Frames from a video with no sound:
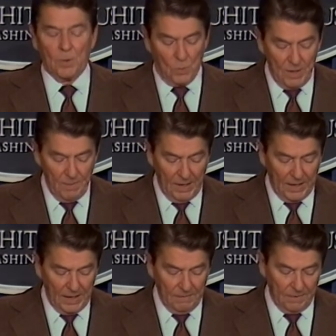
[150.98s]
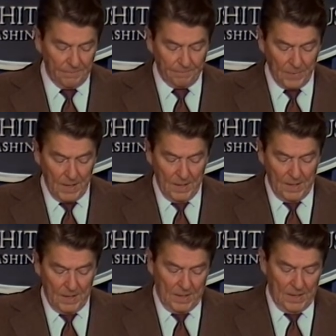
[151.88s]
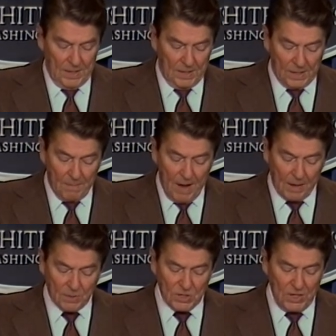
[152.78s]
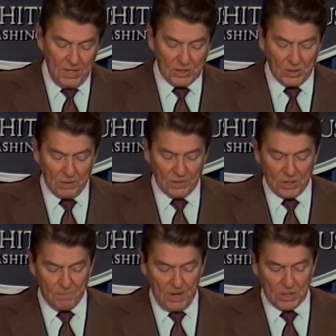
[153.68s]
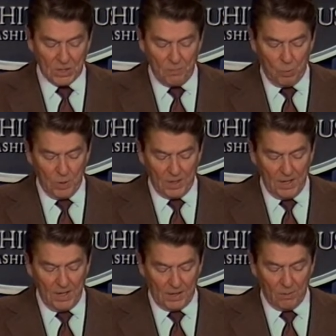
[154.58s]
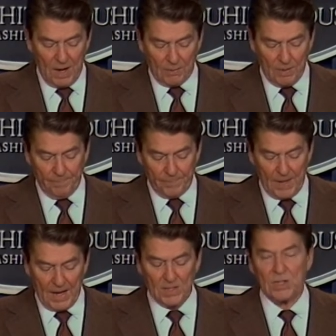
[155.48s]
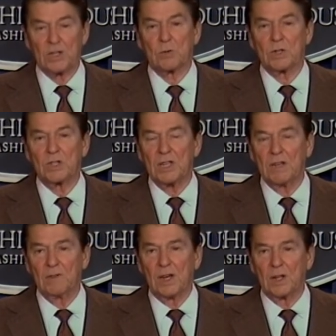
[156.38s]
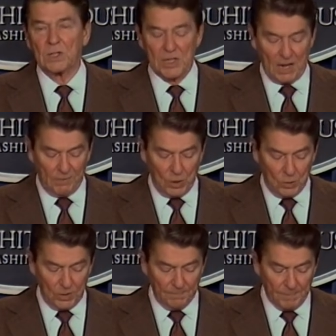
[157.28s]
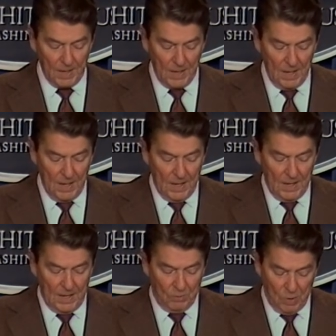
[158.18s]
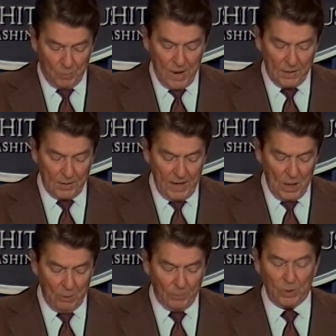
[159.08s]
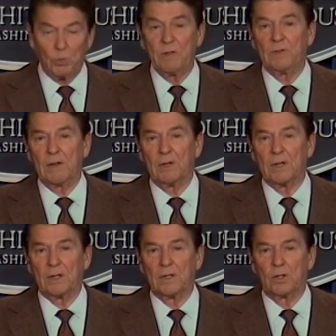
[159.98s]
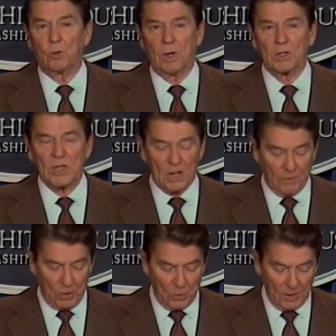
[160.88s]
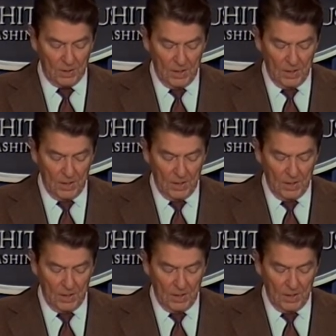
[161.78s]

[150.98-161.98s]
We believe that democracy deserves as much support in Nicaragua as it has received in El Salvador, and we're proud of the help that we've given to El Salvador.